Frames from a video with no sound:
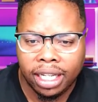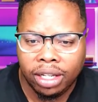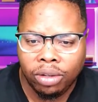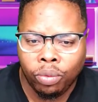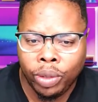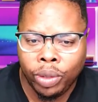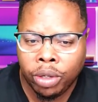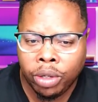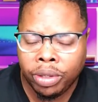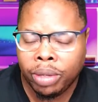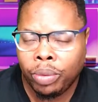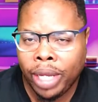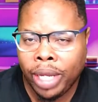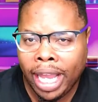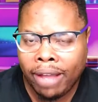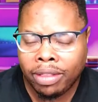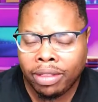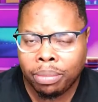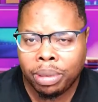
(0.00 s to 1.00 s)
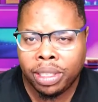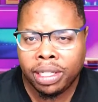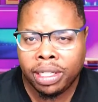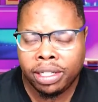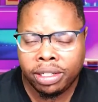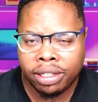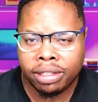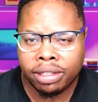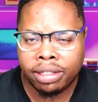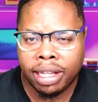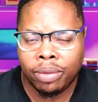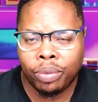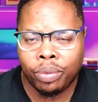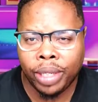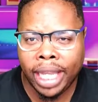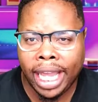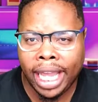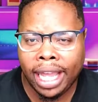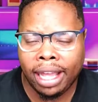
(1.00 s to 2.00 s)
We know that we have the petitions that
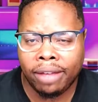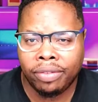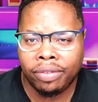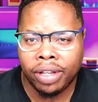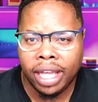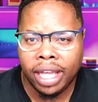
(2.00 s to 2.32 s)
we have